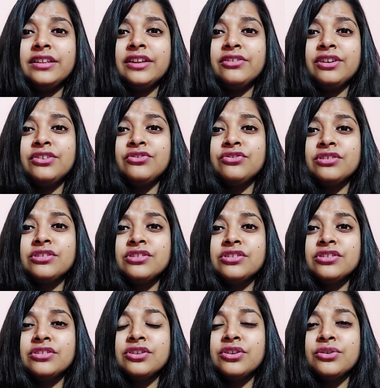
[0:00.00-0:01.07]
that
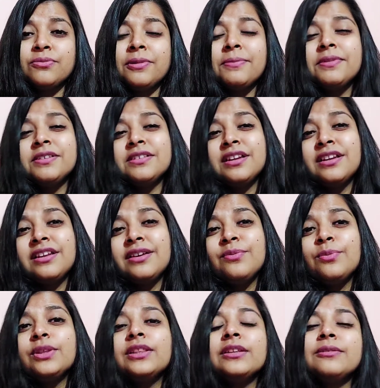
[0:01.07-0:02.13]
interests you, maybe Selenium
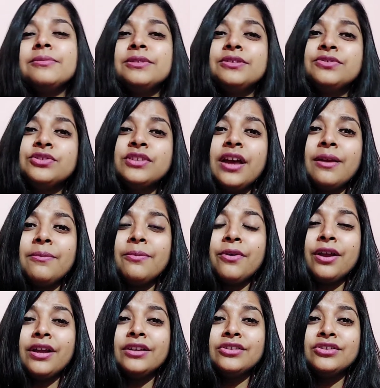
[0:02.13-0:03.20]
with a little bit of
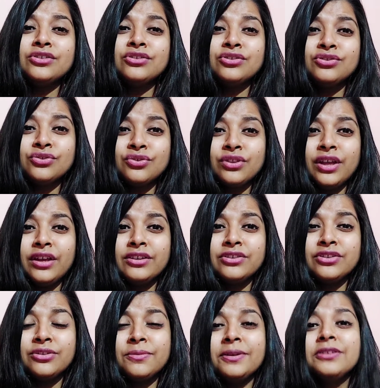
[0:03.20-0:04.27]
Cypress, so that,
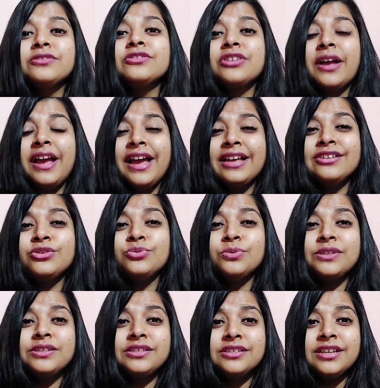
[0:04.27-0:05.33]
you know, because as
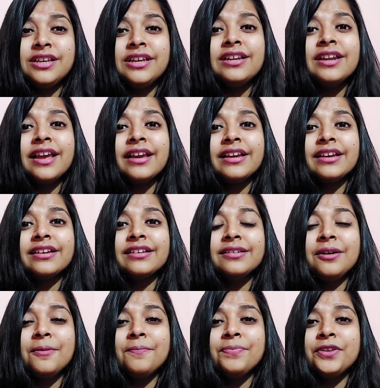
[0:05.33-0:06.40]
we see, like,
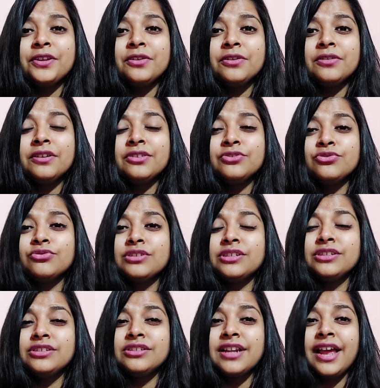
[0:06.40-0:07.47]
you know,
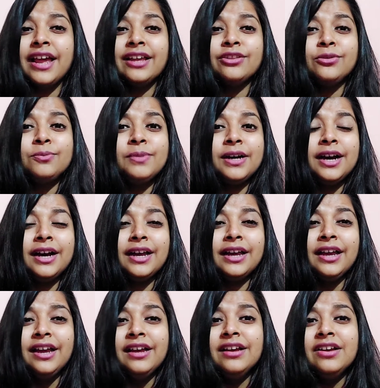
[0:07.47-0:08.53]
countries like
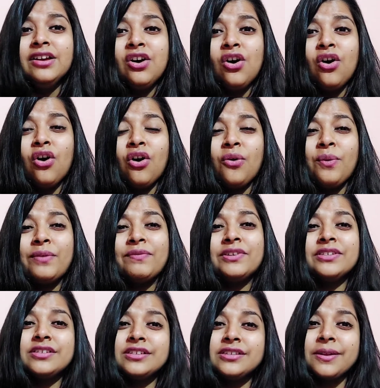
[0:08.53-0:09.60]
Dubai, or when we
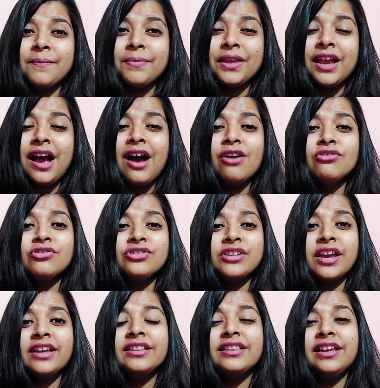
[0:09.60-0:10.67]
see something
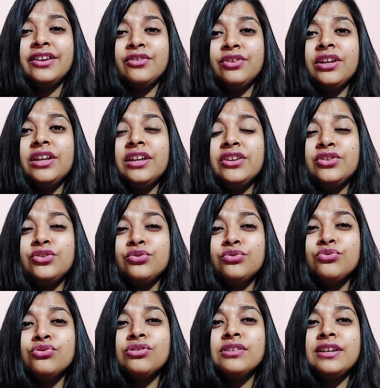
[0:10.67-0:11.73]
outside, they really
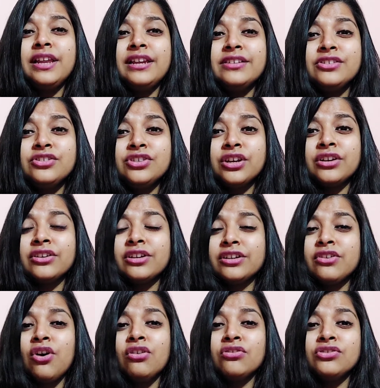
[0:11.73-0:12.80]
use latest
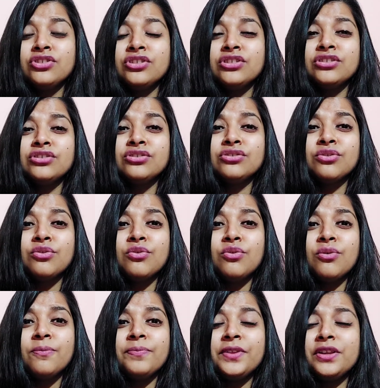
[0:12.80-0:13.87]
technologies.
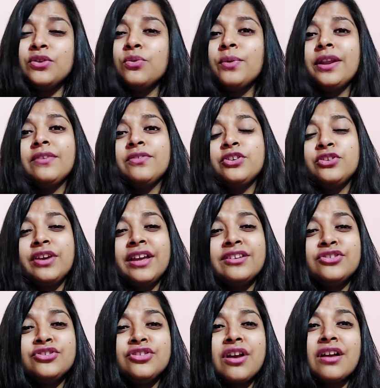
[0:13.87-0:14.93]
So, you know, whenever you get
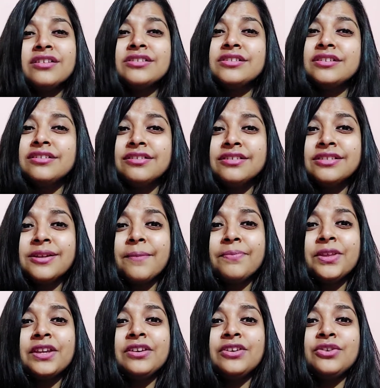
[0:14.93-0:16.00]
a chance, learn
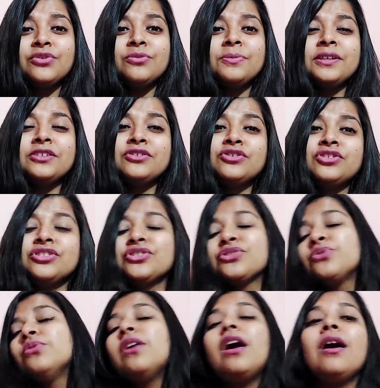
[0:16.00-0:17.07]
something new, because there's
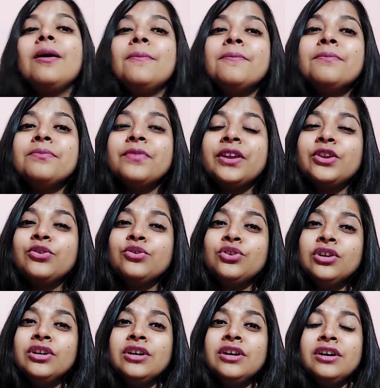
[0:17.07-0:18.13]
no harm when you
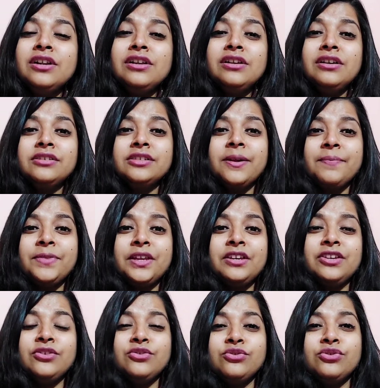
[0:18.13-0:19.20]
learn something
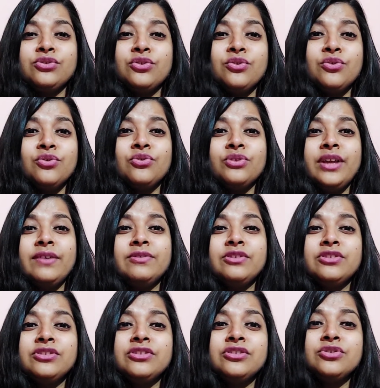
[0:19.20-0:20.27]
new. So that
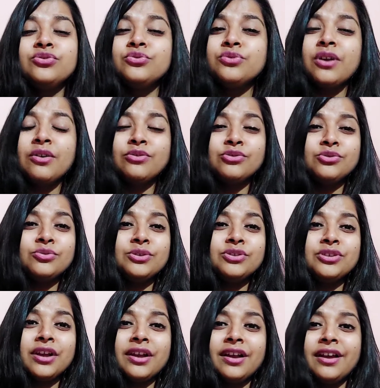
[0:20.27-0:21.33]
was the two rounds
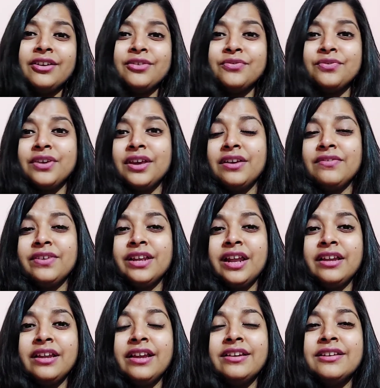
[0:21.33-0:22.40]
which I kind of gave, and
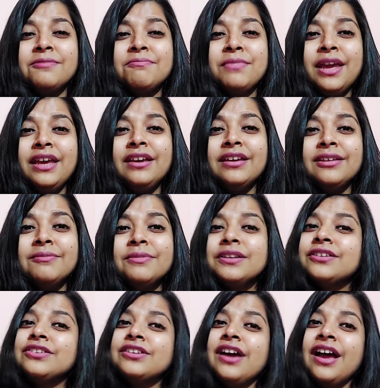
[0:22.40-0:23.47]
I didn't make it,
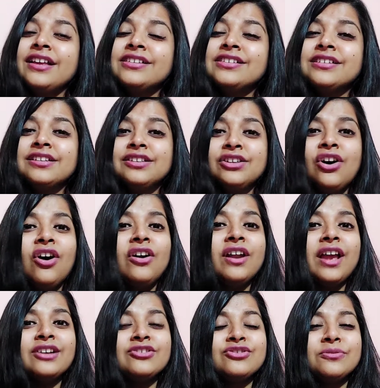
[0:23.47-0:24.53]
but I still thought
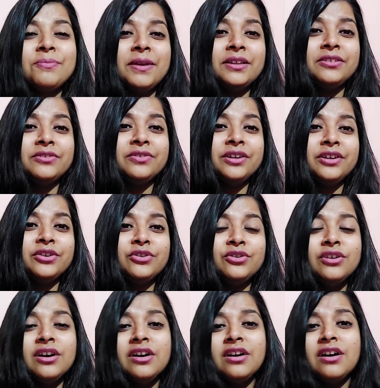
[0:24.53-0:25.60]
I should make the
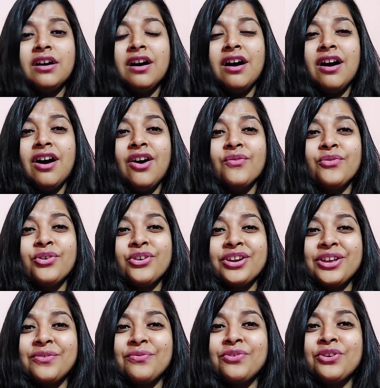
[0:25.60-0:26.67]
video. For
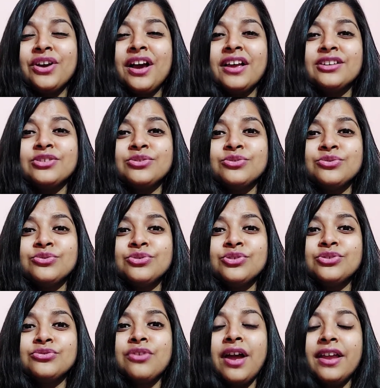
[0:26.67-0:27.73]
any of you guys who's
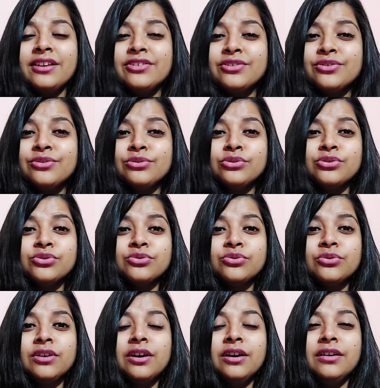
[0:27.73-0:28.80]
trying to go
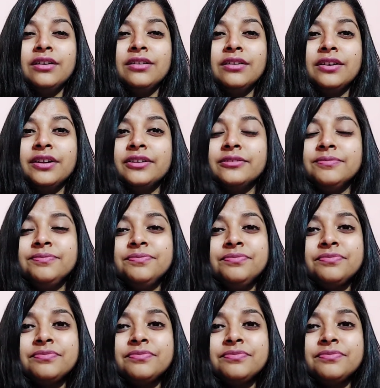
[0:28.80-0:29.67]
through, you know,